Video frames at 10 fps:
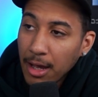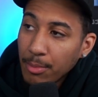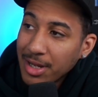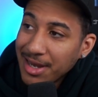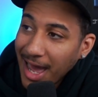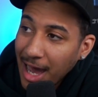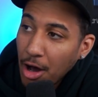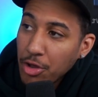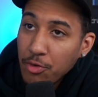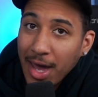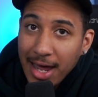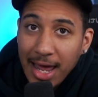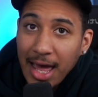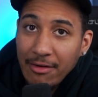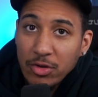But now you kind of
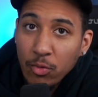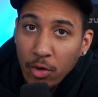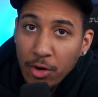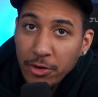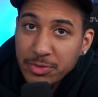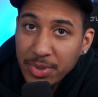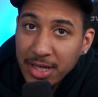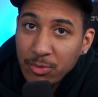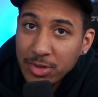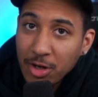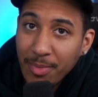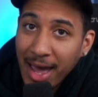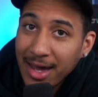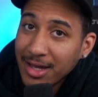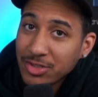have the Warriors pinned with their
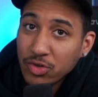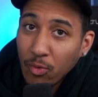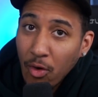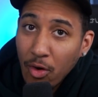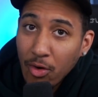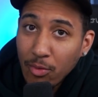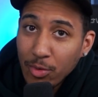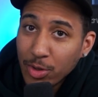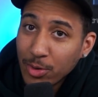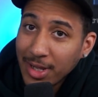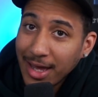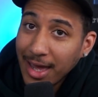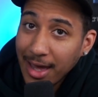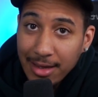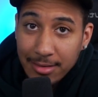back against the wall where you're like,
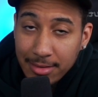hey,